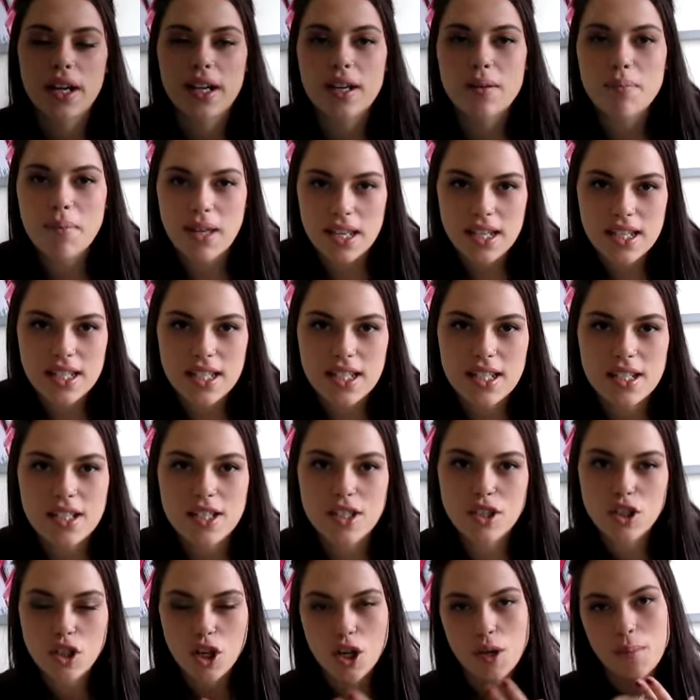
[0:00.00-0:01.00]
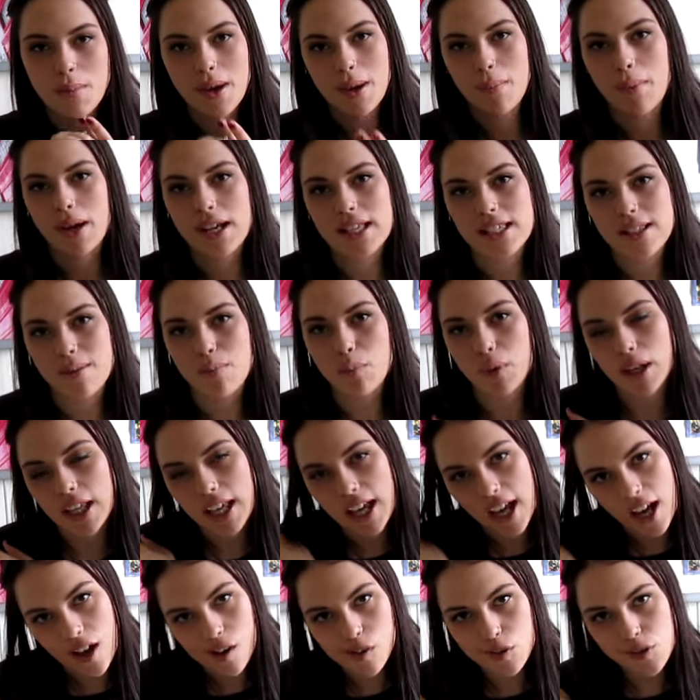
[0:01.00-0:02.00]
recommended to me by
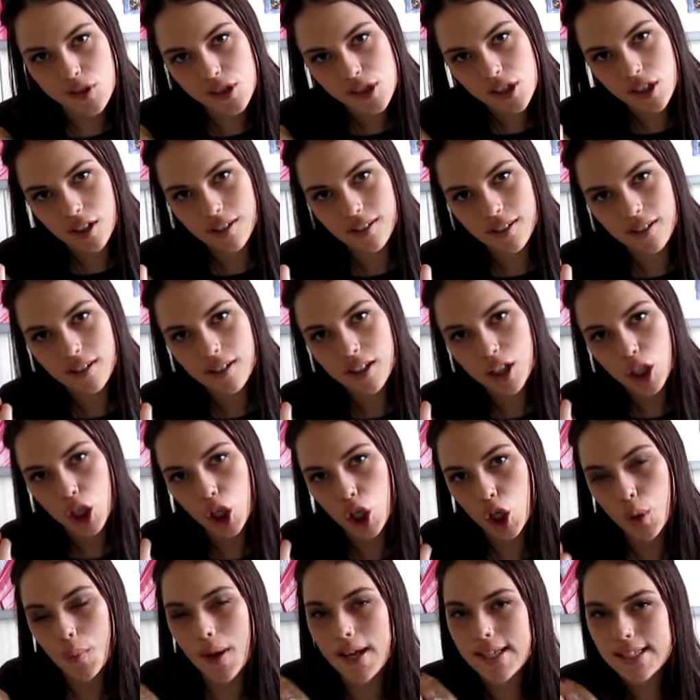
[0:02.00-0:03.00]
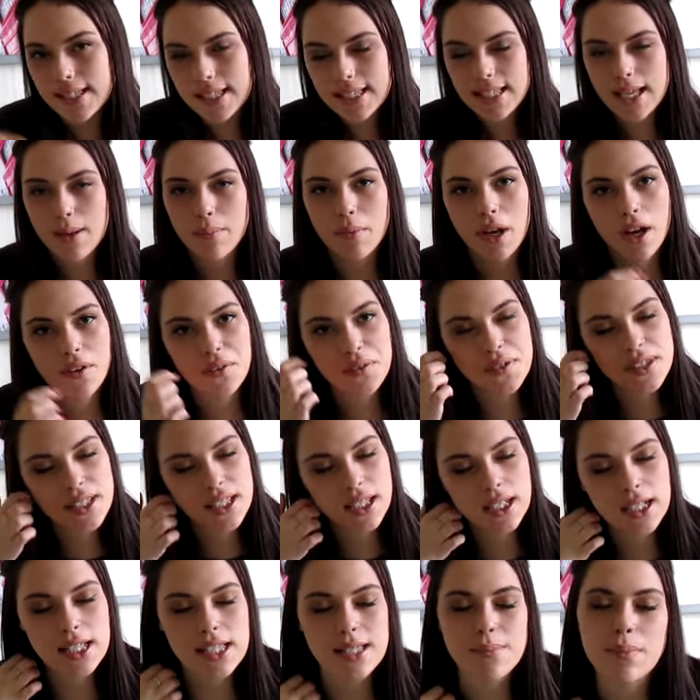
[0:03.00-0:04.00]
somebody else who has the same kind of
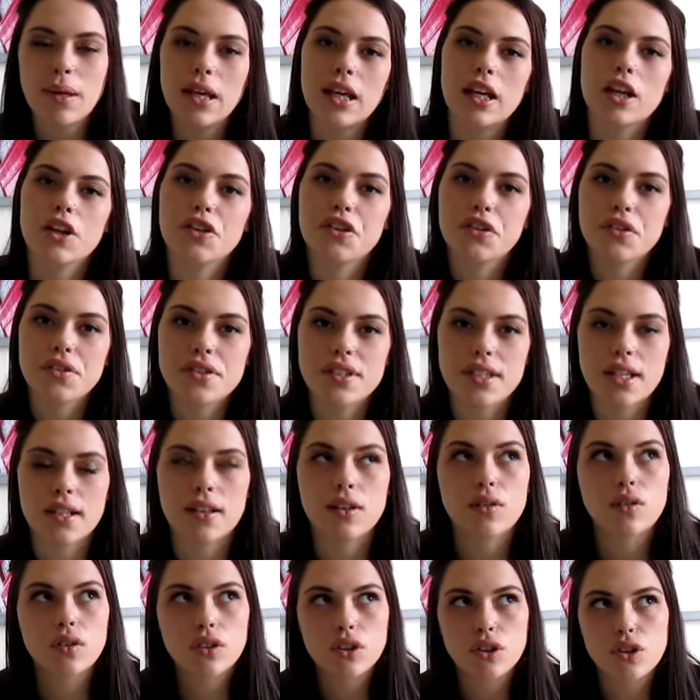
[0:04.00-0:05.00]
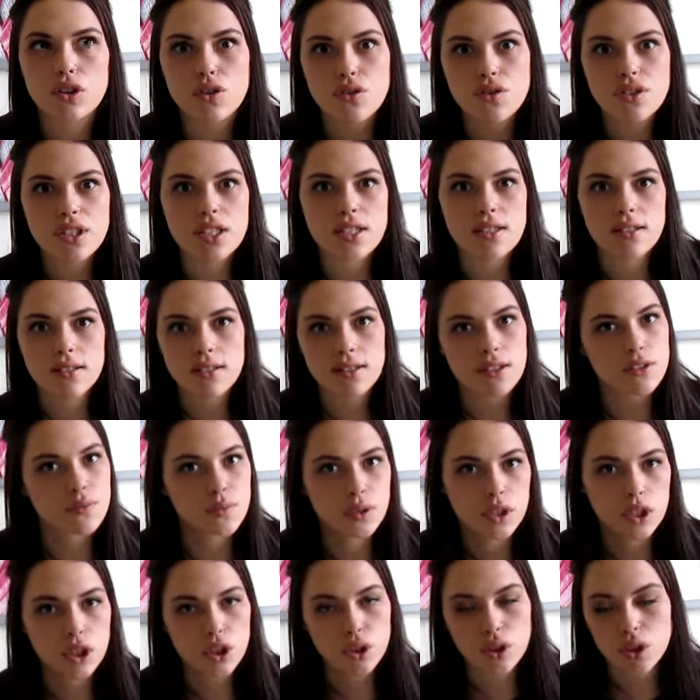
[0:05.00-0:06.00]
skin as me and who said, look, use this because
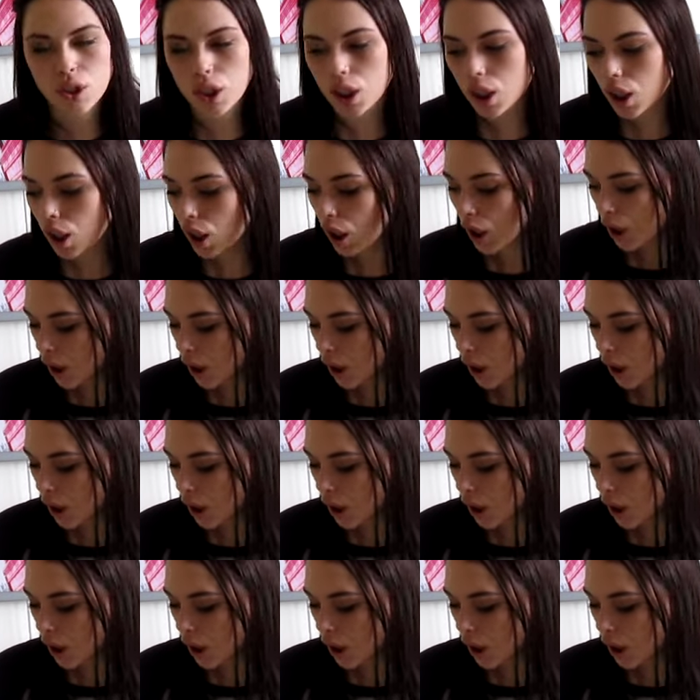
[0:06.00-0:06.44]
it's really good.